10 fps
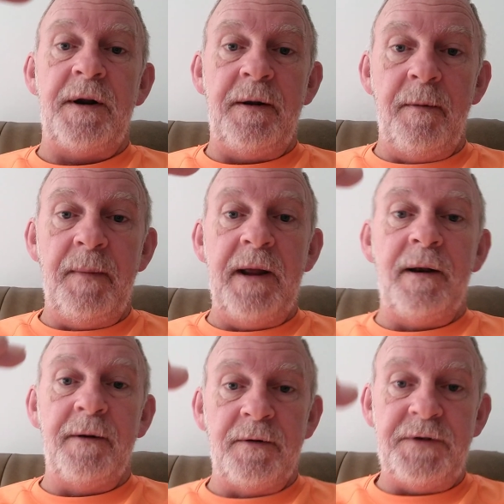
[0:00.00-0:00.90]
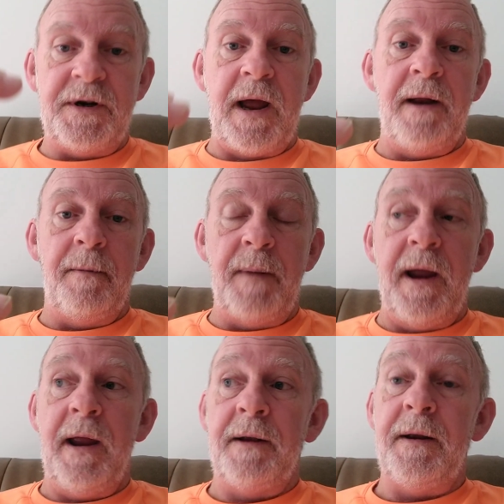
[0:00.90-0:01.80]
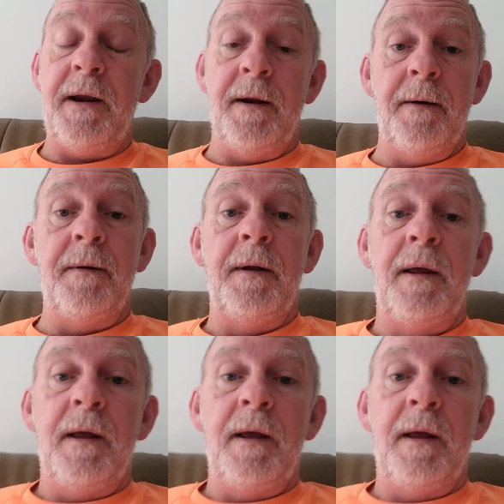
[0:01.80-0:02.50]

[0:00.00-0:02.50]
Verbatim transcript: that are going to be a little shot of band here